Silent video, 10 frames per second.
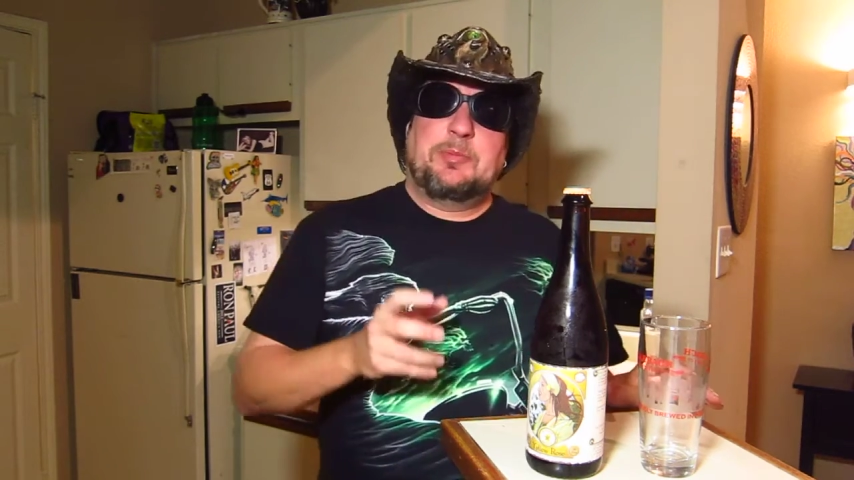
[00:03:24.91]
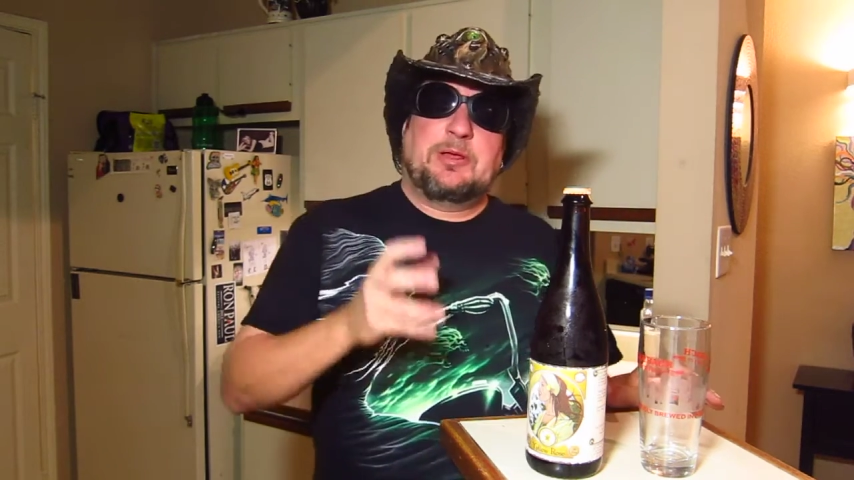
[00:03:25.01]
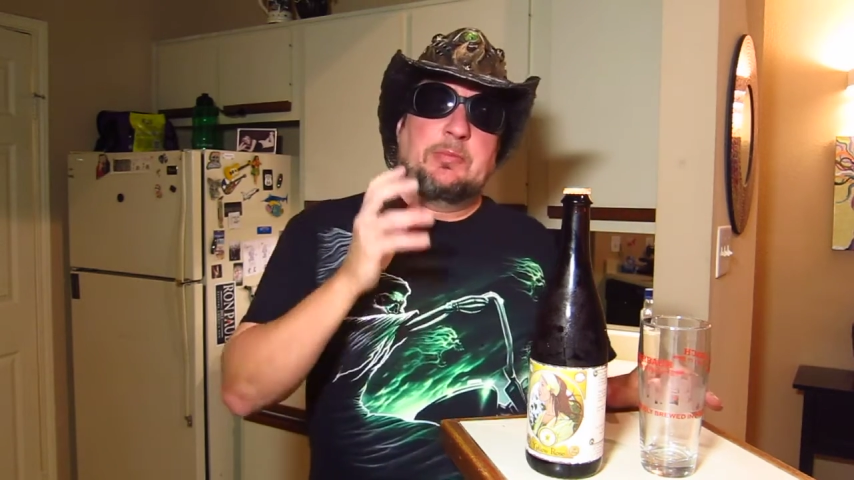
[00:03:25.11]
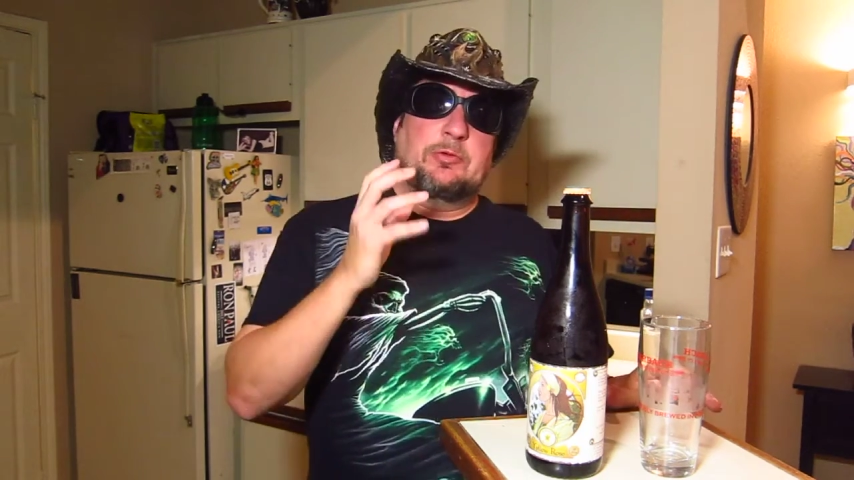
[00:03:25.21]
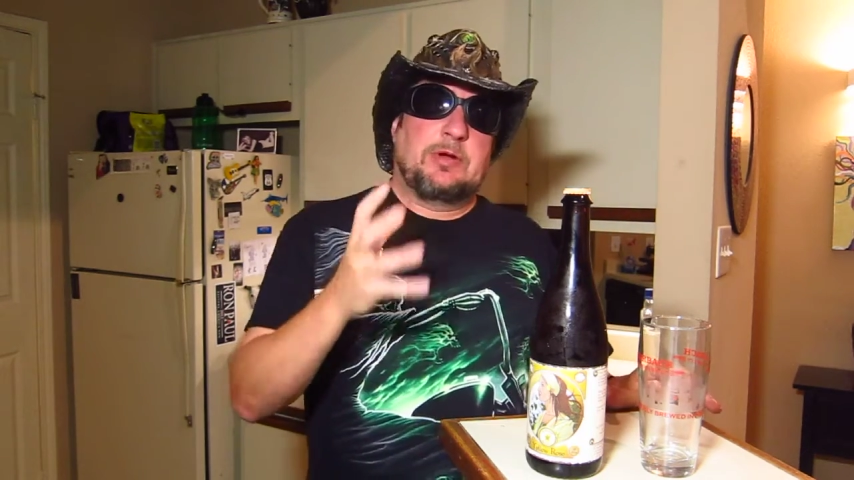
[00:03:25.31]

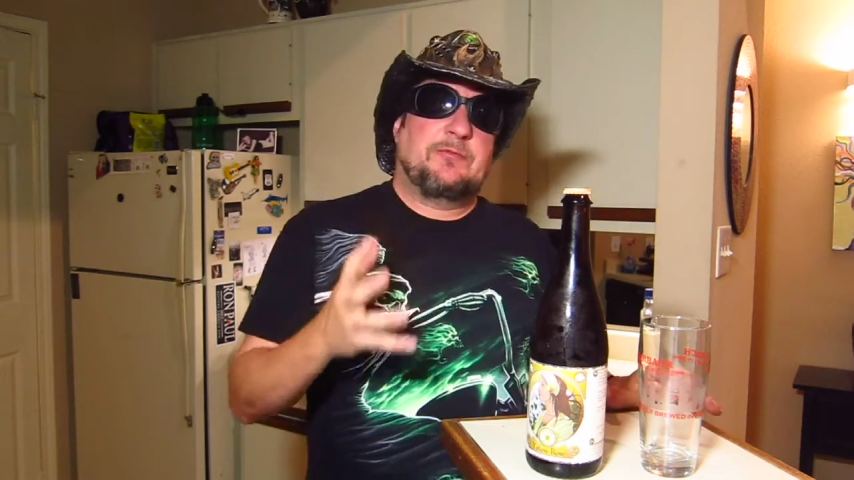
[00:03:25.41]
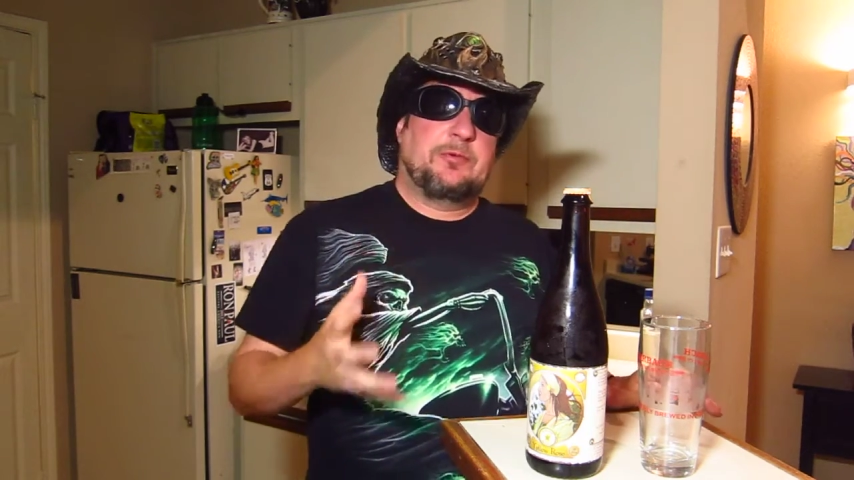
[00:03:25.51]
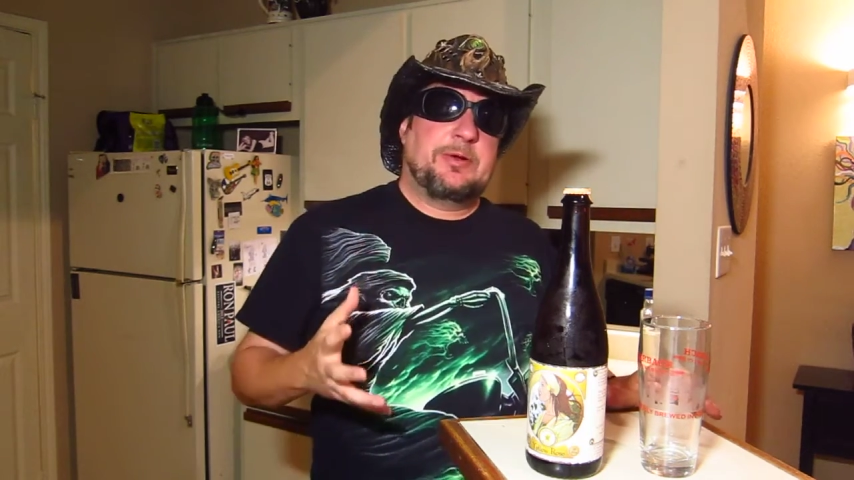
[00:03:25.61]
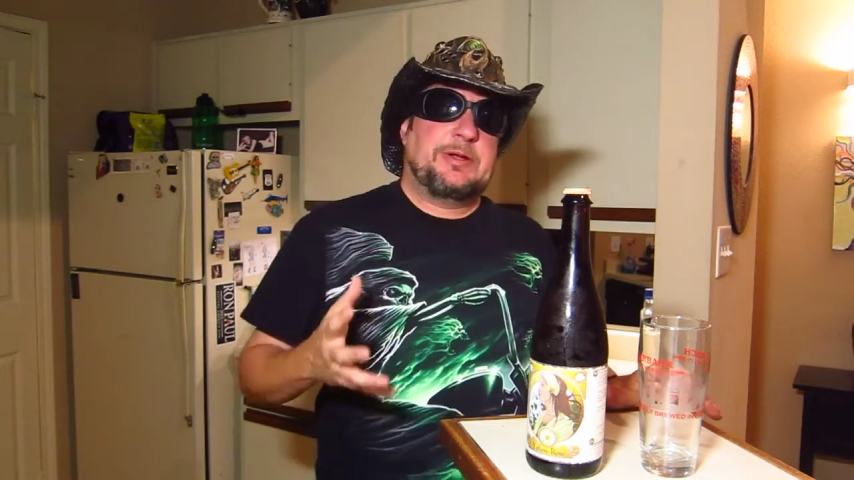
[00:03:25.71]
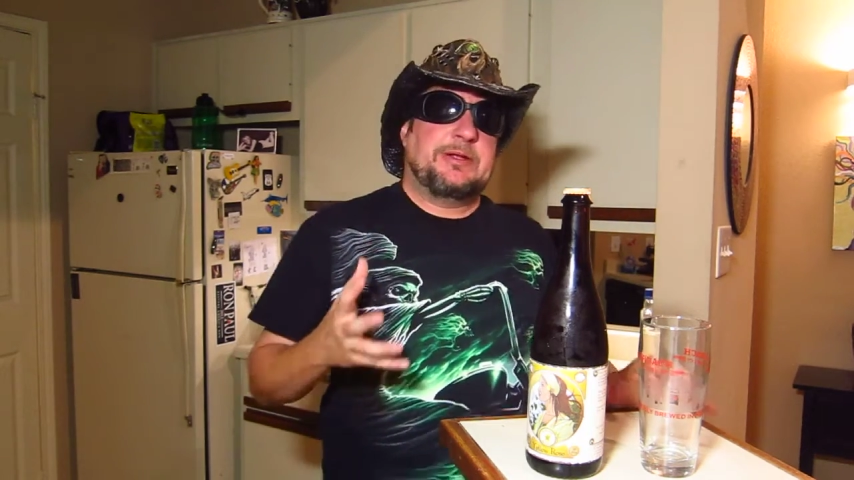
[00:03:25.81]
become the
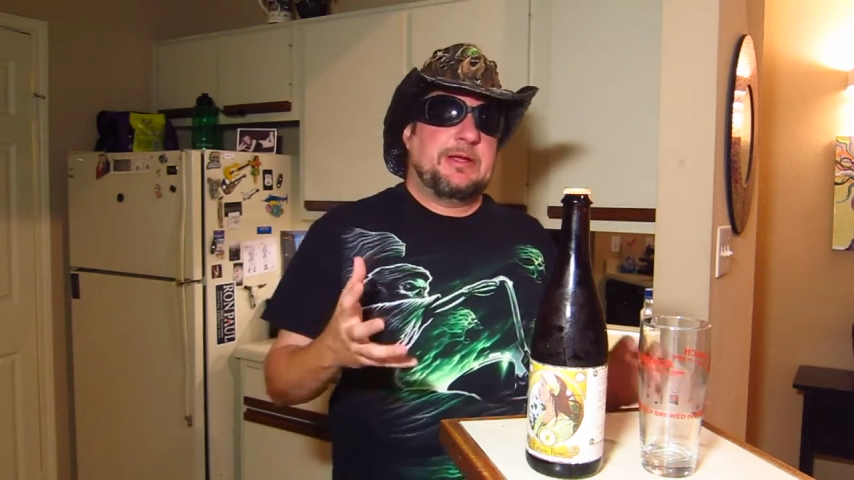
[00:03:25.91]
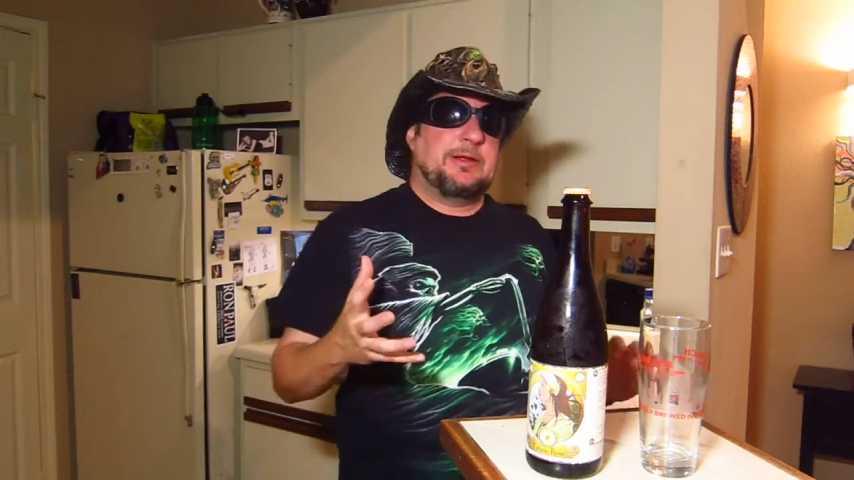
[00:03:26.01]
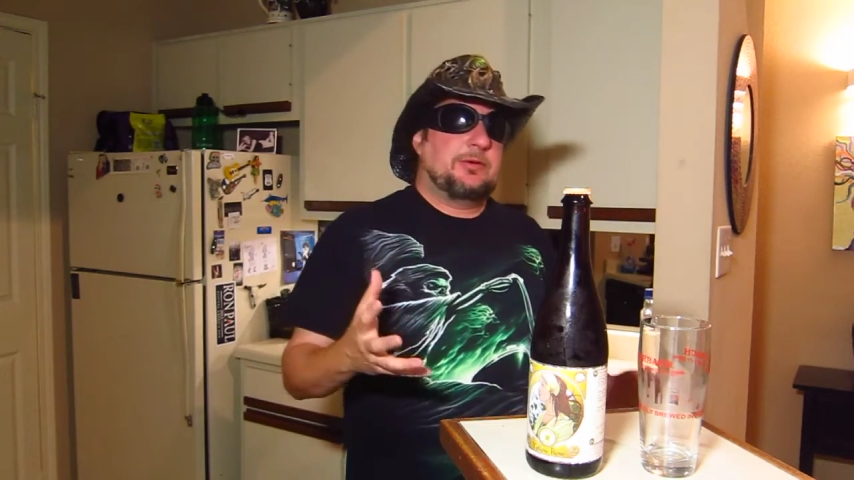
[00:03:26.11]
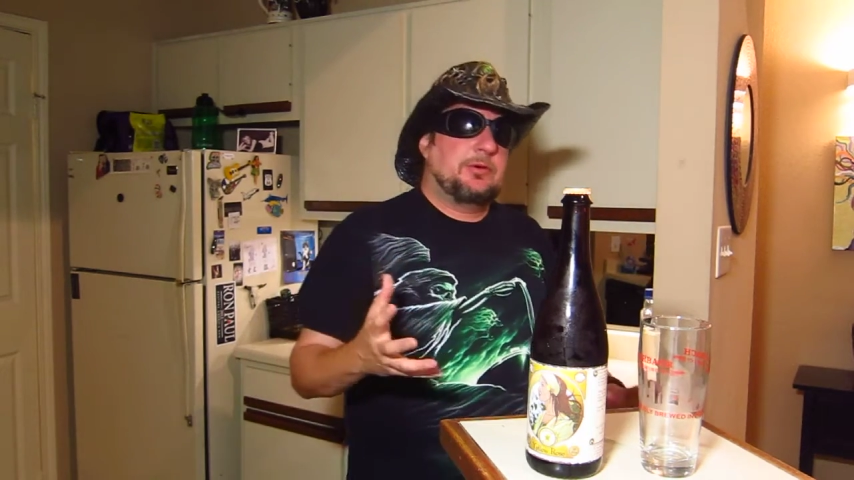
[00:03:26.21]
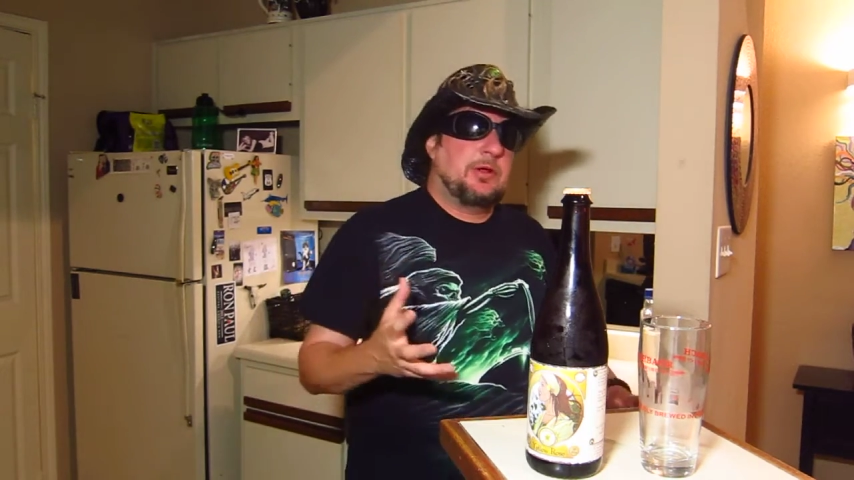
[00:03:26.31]
referee
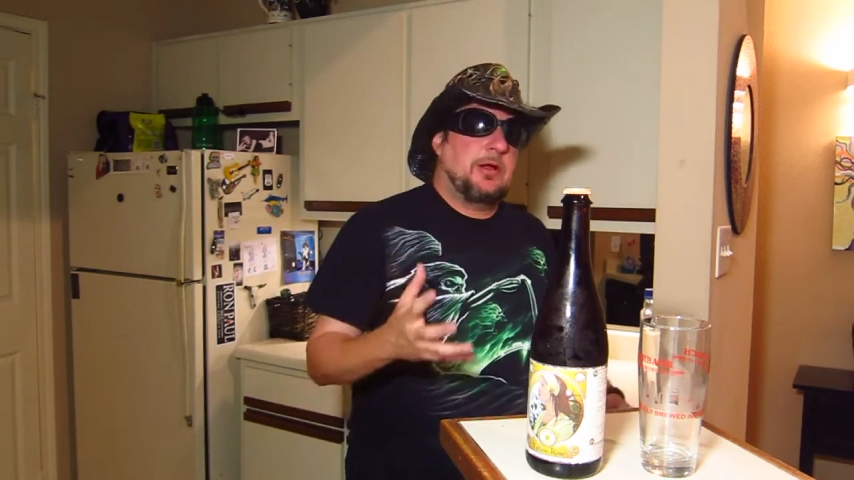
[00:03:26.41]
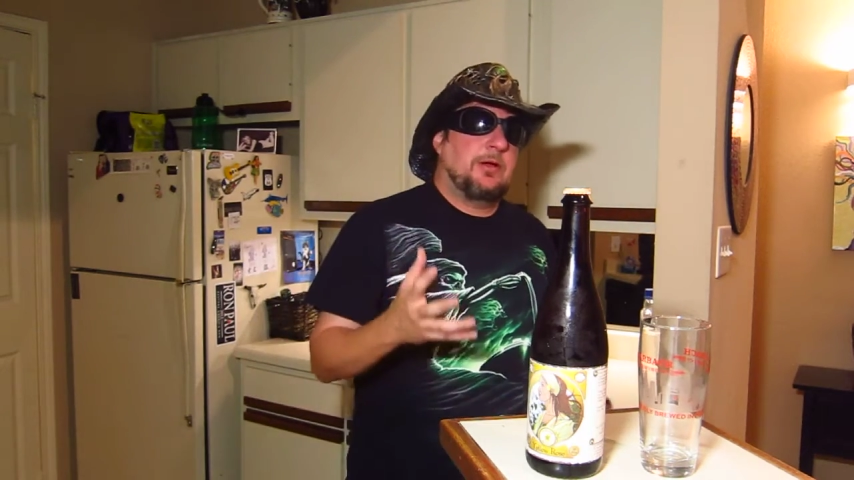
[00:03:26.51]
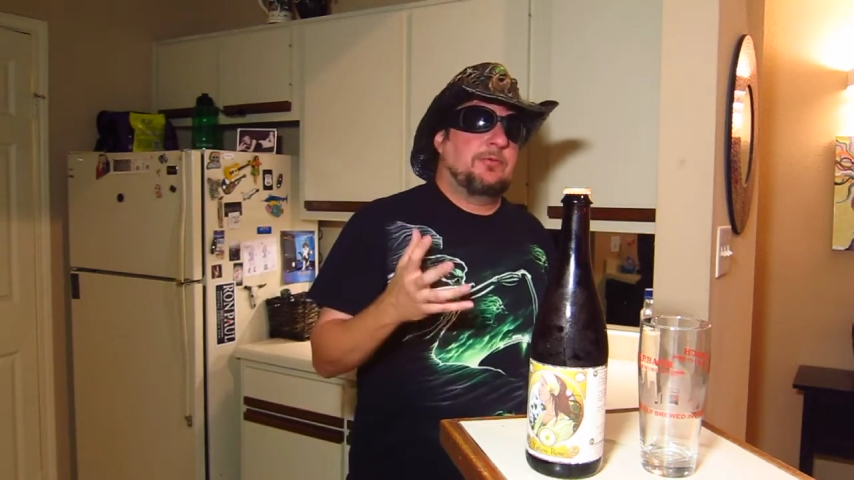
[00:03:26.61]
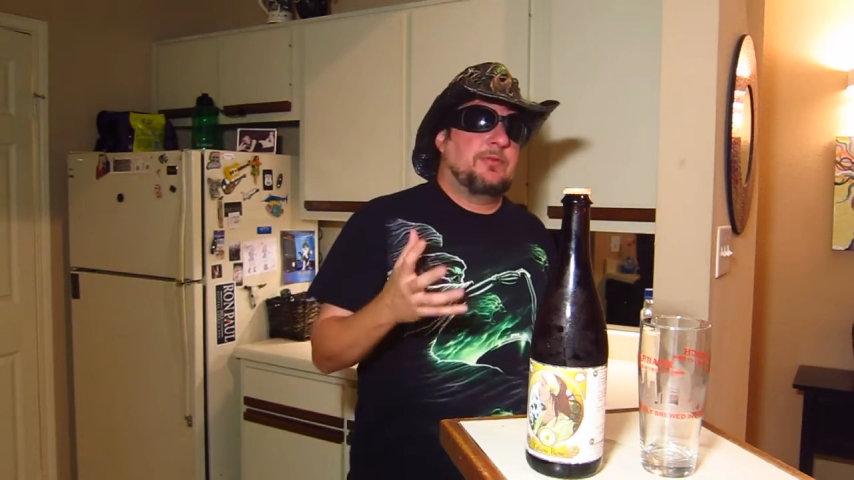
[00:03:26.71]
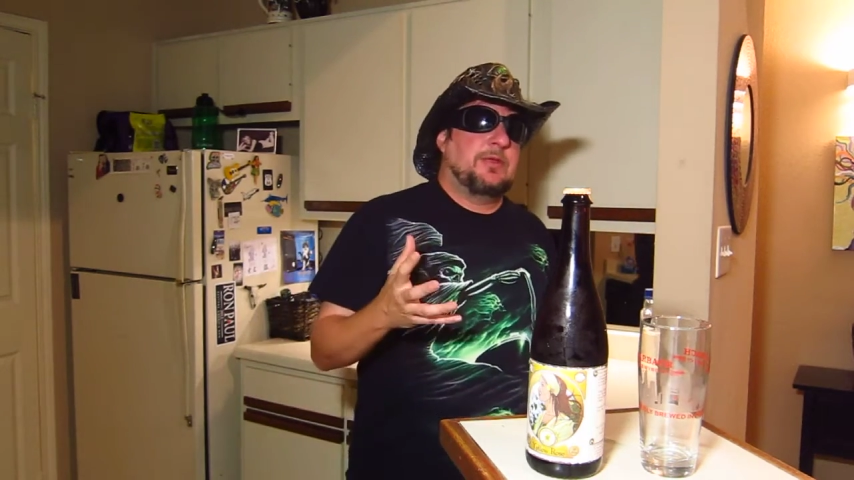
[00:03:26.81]
again
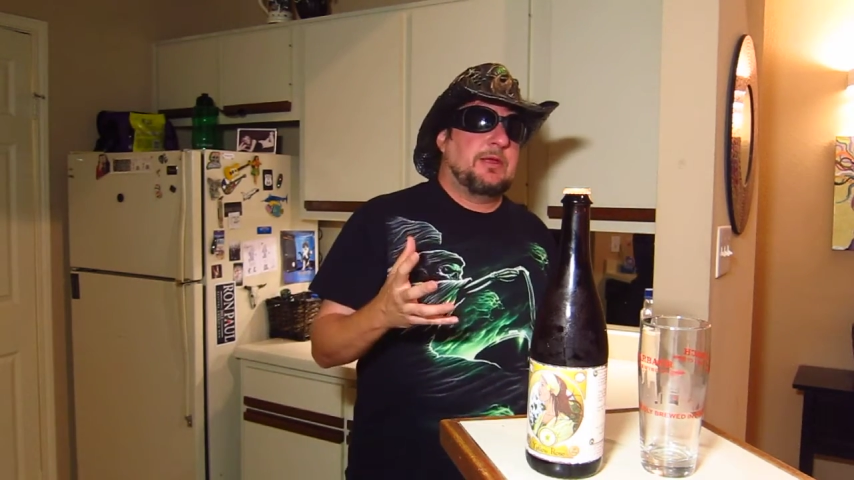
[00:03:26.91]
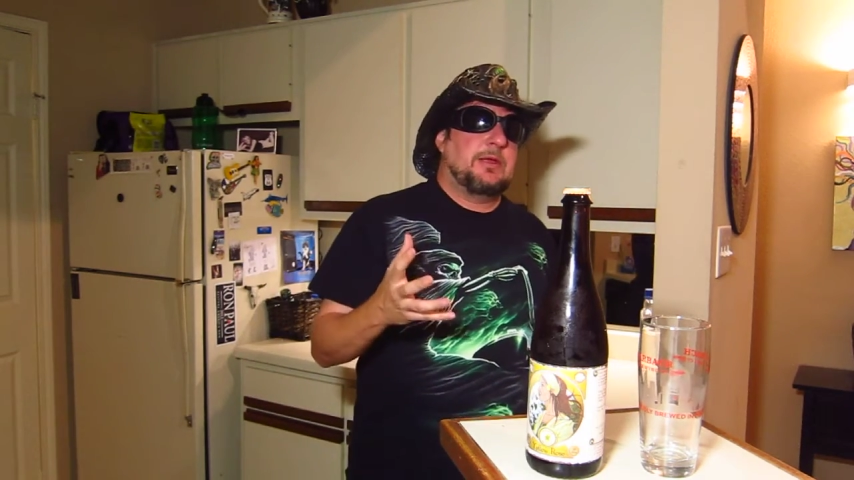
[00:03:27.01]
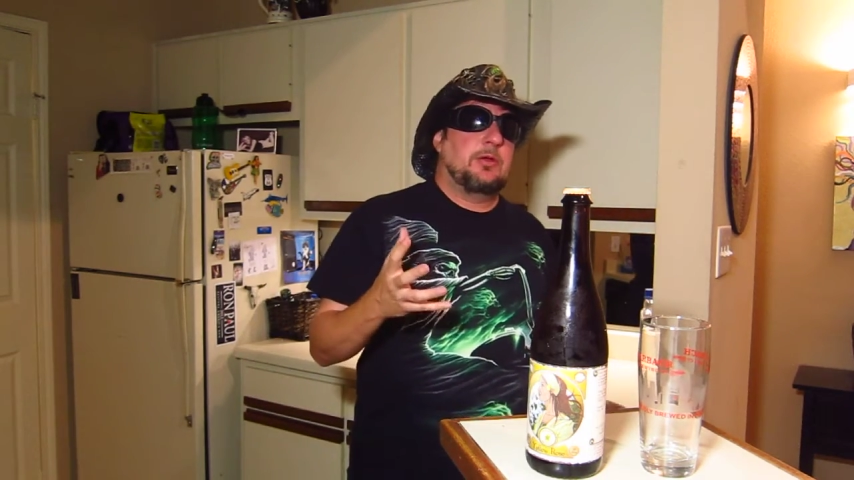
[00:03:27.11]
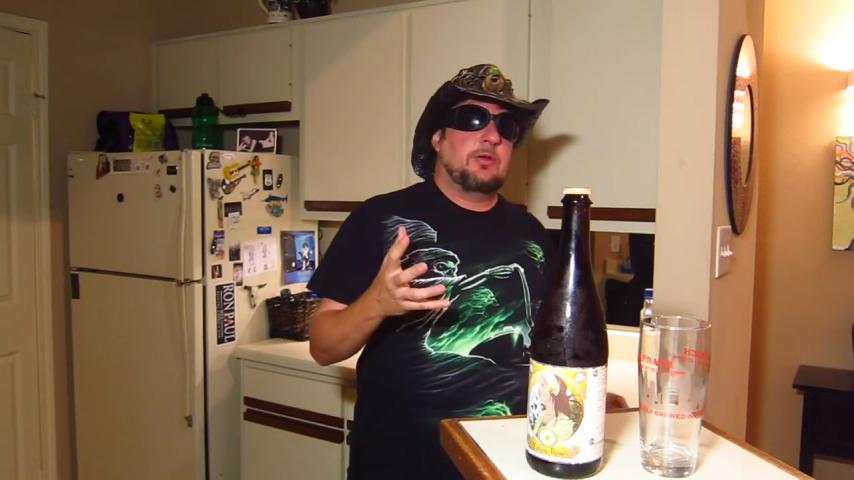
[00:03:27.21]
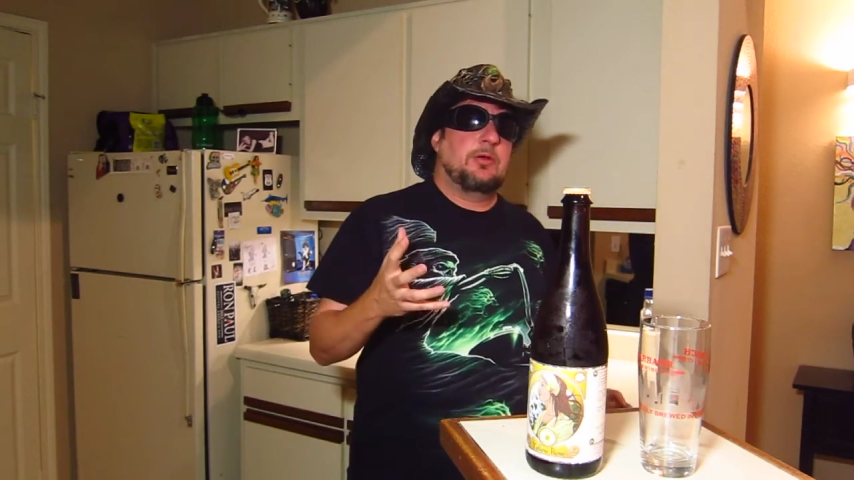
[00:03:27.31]
of the